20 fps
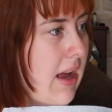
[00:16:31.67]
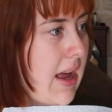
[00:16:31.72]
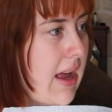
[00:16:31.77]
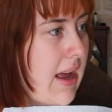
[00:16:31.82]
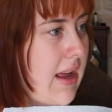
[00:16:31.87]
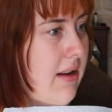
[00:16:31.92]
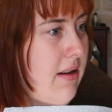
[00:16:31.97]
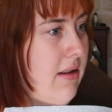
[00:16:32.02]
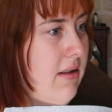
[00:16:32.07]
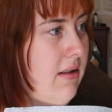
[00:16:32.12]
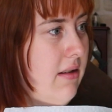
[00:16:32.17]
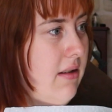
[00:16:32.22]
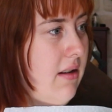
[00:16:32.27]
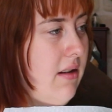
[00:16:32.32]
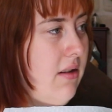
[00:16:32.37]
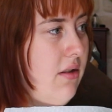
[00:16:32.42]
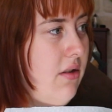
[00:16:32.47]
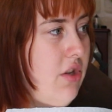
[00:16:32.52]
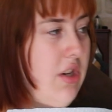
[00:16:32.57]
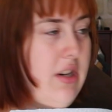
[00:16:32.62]
And
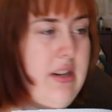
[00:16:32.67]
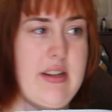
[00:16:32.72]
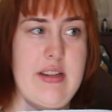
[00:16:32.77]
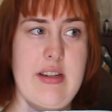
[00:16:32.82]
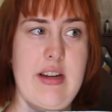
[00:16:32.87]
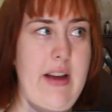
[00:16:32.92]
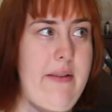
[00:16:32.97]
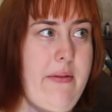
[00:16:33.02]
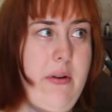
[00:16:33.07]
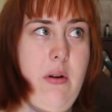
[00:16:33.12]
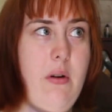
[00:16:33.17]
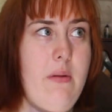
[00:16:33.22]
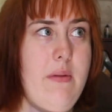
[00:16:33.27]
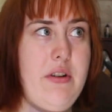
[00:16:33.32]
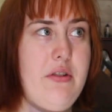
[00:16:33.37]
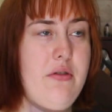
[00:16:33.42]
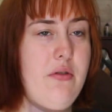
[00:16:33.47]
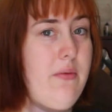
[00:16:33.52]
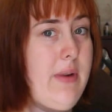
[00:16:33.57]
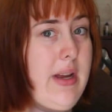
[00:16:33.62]
she doesn't have her
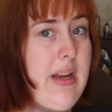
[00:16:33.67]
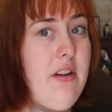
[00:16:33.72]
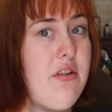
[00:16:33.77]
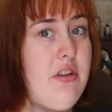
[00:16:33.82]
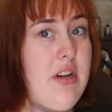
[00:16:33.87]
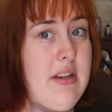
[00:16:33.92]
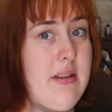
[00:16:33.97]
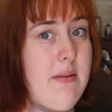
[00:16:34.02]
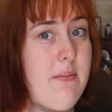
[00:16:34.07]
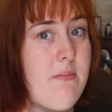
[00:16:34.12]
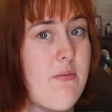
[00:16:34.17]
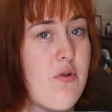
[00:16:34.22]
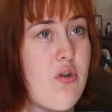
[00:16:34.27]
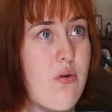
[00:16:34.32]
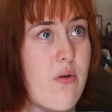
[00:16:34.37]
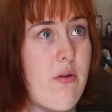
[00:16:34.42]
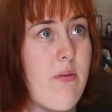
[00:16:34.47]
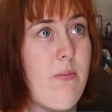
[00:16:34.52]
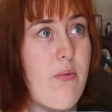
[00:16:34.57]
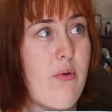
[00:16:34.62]
original wig. She has a
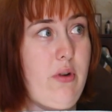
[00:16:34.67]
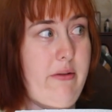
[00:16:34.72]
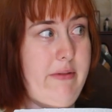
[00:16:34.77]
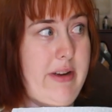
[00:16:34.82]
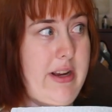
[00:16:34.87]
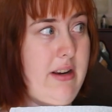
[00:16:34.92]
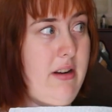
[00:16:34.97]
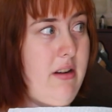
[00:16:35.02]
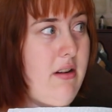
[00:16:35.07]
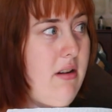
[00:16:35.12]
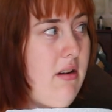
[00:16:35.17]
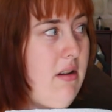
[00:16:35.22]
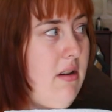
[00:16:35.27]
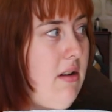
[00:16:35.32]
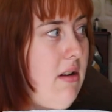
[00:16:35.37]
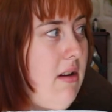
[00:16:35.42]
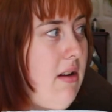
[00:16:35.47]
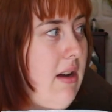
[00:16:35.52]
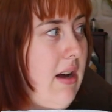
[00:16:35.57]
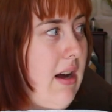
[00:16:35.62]
short boy wig.
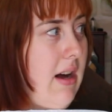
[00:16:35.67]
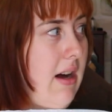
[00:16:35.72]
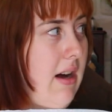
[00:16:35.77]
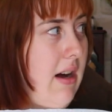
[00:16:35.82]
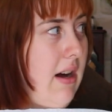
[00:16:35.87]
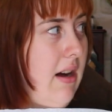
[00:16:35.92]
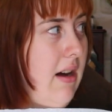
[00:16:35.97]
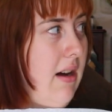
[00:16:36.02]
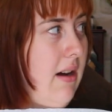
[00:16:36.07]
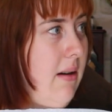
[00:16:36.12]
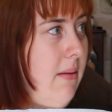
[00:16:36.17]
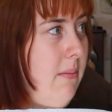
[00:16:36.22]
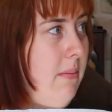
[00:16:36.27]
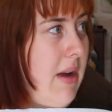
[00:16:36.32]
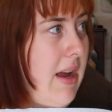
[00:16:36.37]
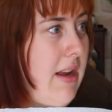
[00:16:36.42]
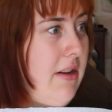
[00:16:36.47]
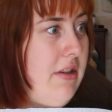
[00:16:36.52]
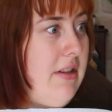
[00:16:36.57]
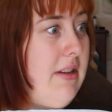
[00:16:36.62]

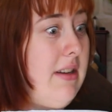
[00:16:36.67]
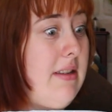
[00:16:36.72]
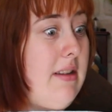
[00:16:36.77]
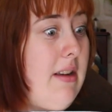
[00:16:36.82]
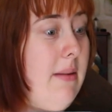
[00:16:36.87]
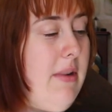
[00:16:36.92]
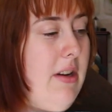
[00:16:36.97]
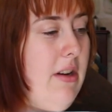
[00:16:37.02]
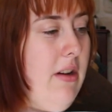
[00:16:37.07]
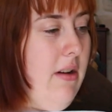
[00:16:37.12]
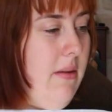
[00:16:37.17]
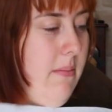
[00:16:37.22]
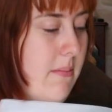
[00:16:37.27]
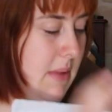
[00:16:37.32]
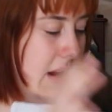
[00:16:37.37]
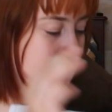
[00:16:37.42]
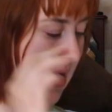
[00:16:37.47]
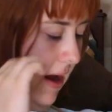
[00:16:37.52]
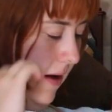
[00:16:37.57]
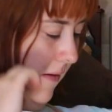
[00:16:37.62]
And she does come in her
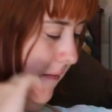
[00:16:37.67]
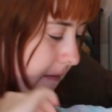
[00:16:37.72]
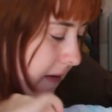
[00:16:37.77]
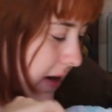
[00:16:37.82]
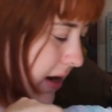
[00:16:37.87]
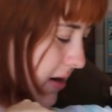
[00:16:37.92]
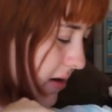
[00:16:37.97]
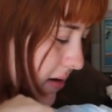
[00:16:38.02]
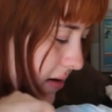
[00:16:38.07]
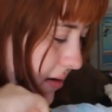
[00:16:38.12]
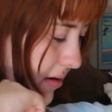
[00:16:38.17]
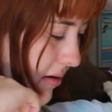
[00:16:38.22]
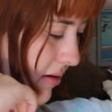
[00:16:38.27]
meat outfit.